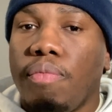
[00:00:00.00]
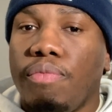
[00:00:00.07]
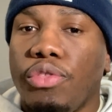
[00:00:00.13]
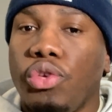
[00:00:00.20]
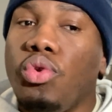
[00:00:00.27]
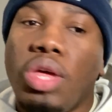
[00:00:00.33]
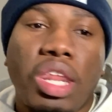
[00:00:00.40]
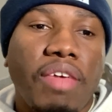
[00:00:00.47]

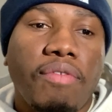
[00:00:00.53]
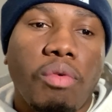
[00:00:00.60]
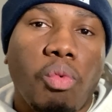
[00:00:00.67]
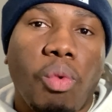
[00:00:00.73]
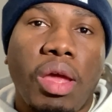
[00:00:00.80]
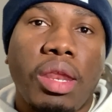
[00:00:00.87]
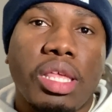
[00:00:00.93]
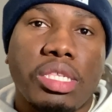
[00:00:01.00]
You didn't
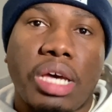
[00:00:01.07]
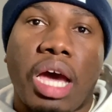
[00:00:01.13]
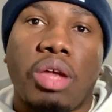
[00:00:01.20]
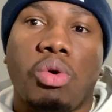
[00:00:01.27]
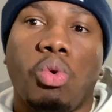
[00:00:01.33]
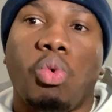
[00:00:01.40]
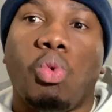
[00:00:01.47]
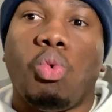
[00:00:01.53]
even win the
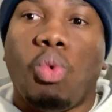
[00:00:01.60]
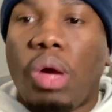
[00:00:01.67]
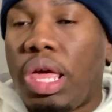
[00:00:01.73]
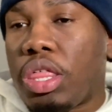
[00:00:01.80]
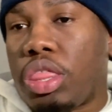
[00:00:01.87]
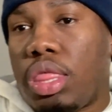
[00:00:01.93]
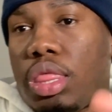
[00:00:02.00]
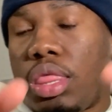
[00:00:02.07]
title
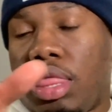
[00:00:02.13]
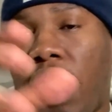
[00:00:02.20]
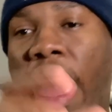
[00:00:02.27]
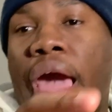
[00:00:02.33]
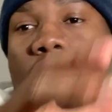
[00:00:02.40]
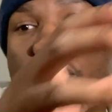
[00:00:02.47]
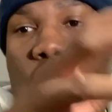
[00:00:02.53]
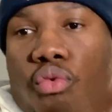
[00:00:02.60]
with
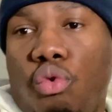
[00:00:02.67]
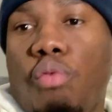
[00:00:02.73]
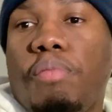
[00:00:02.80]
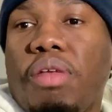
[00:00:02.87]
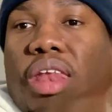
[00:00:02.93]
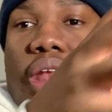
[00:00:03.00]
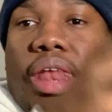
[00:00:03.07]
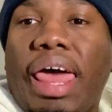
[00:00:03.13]
that
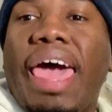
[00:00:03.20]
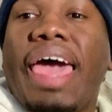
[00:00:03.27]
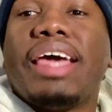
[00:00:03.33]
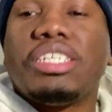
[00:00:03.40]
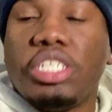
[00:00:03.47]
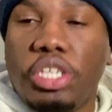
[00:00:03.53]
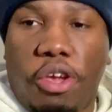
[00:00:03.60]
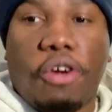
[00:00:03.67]
group
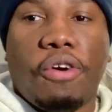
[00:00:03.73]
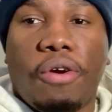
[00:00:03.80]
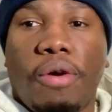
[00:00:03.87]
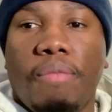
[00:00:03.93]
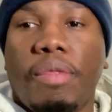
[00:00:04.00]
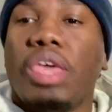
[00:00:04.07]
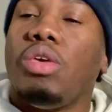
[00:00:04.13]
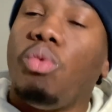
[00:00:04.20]
last year.
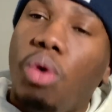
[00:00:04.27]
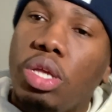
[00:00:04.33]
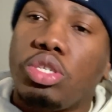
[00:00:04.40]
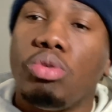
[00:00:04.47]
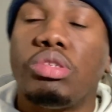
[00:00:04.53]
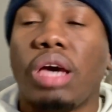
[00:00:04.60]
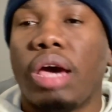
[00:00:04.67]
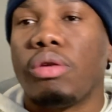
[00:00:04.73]
Now, you won
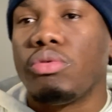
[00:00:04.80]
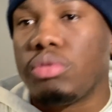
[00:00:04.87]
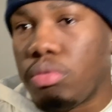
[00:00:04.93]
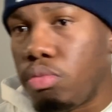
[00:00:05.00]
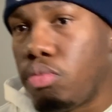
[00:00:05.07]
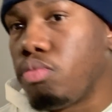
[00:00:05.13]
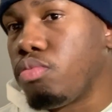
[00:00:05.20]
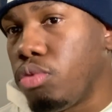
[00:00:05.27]
2
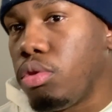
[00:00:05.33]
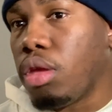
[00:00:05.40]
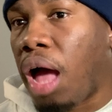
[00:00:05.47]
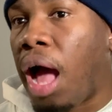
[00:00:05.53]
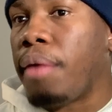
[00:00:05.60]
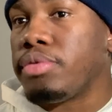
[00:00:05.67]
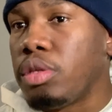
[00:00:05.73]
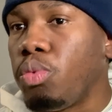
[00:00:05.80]
titles,
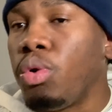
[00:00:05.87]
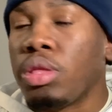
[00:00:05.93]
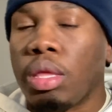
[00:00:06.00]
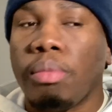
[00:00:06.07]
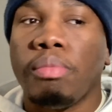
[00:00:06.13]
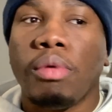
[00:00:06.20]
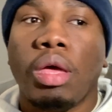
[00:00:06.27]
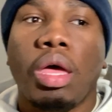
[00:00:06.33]
obviously, with
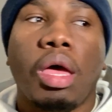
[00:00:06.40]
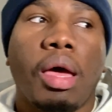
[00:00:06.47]
them.